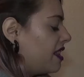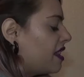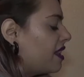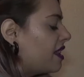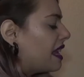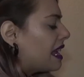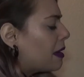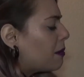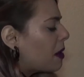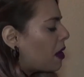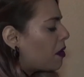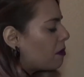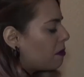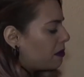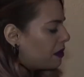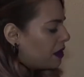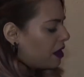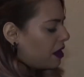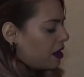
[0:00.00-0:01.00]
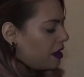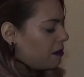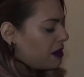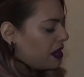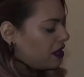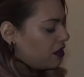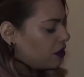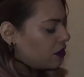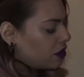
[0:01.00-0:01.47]
And the thing about
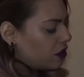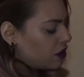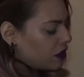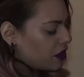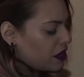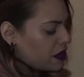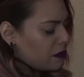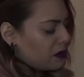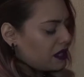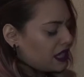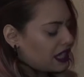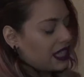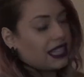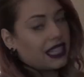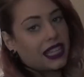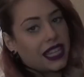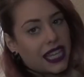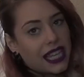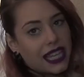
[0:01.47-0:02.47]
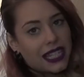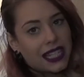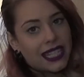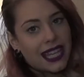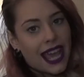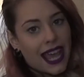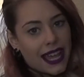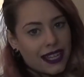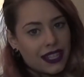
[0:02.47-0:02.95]
pastry creams is that they
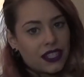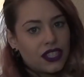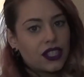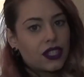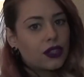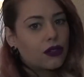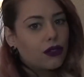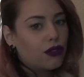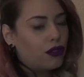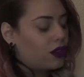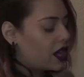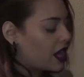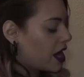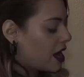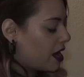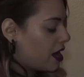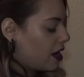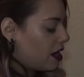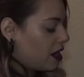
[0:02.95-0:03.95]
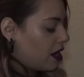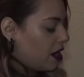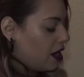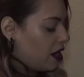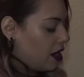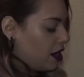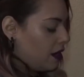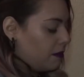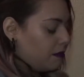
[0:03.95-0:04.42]
tend to get,
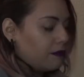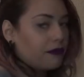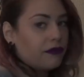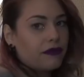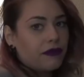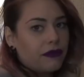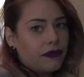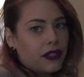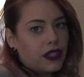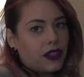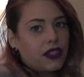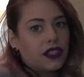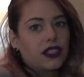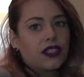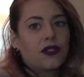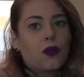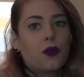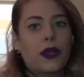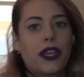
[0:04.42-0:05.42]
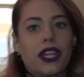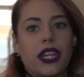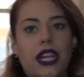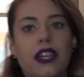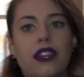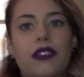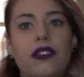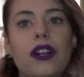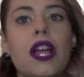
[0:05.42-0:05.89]
sorry, this is a weird
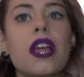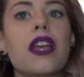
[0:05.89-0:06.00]
angle.